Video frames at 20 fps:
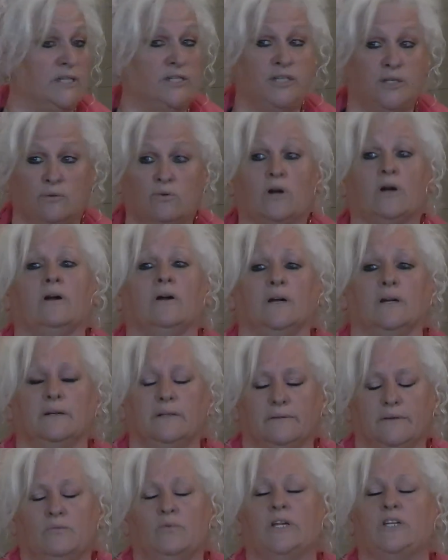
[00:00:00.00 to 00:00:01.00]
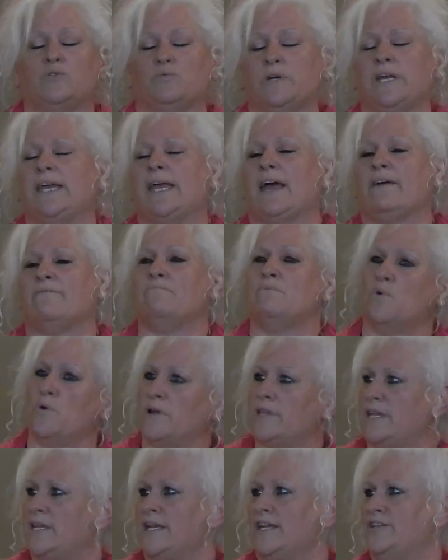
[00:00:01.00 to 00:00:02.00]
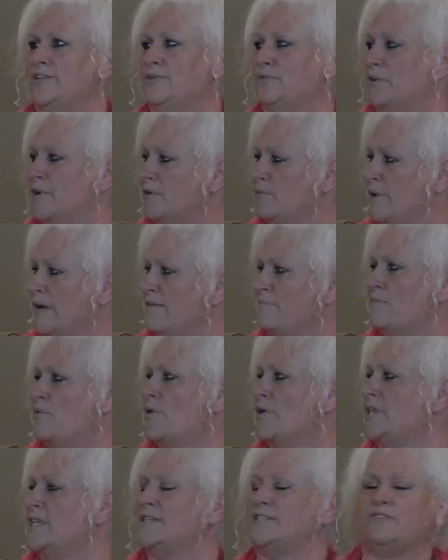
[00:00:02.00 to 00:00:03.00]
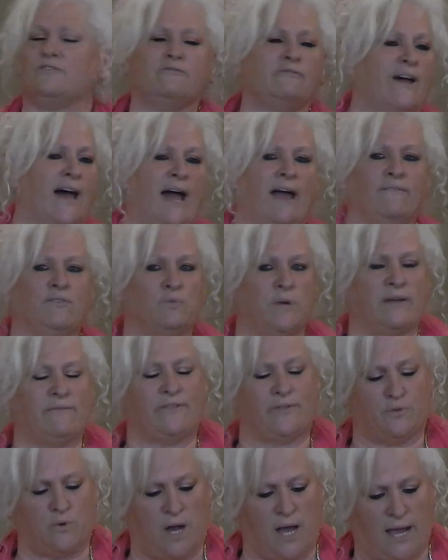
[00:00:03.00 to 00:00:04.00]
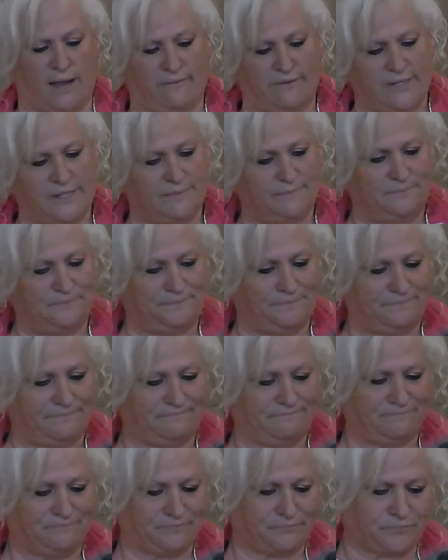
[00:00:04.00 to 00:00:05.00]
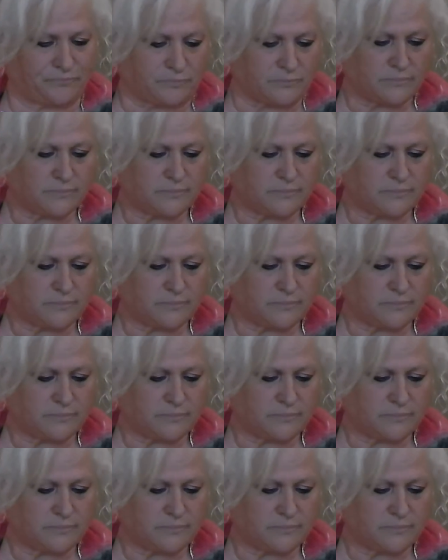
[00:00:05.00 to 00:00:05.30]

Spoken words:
And you will endure, which we have more than endure. We have more than survived. We have thrived.